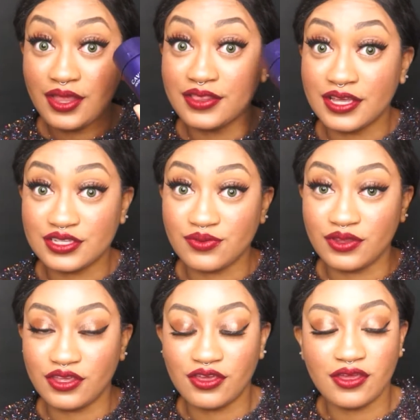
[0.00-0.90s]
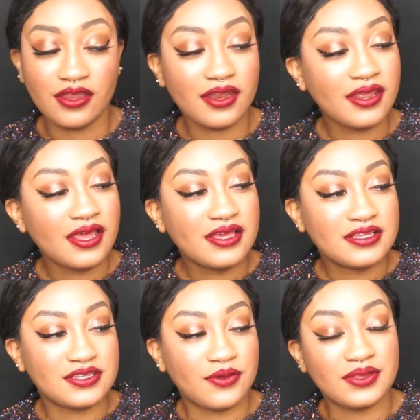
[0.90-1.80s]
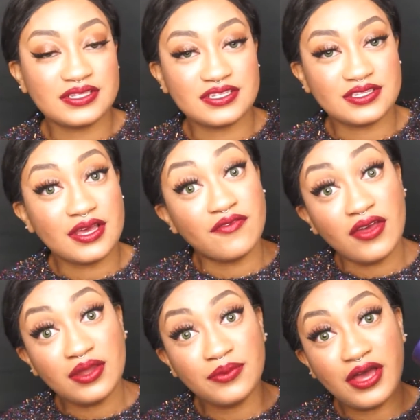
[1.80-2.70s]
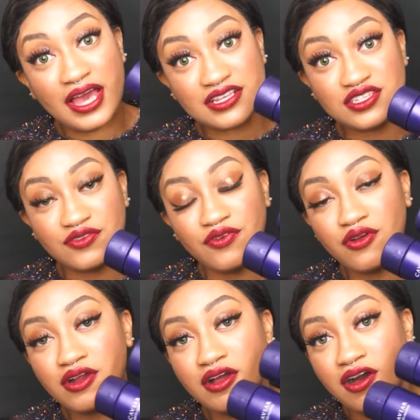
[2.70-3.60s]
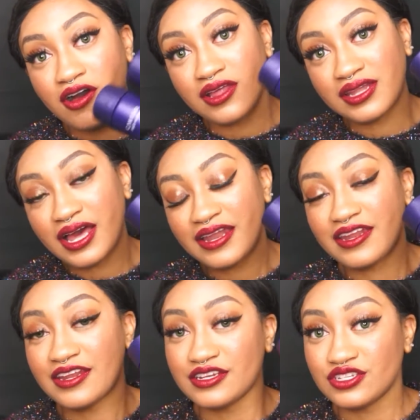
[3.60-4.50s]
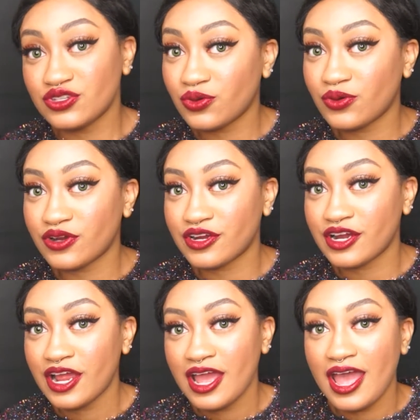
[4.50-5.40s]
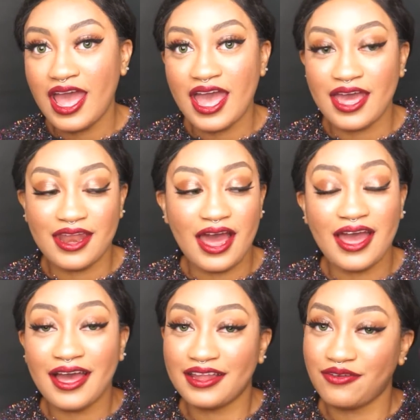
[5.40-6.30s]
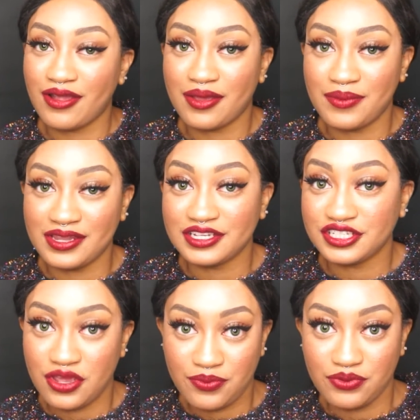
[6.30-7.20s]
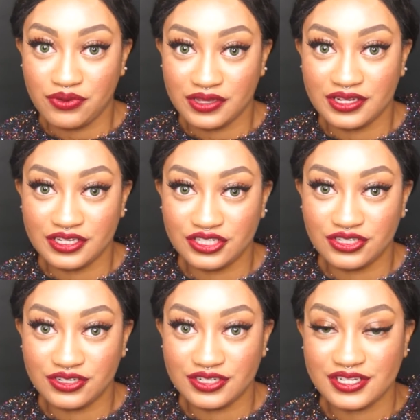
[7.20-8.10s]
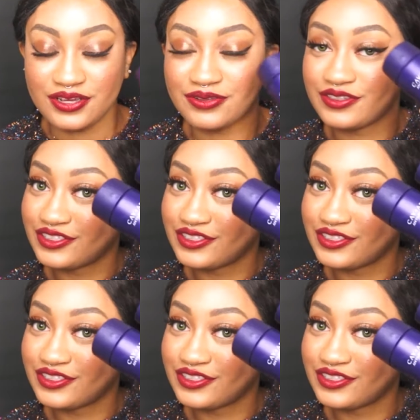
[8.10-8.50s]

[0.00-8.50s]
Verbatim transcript: that's really good. So this is available at Sephora online and in store, and I highly recommend the shampoo and conditioner. So.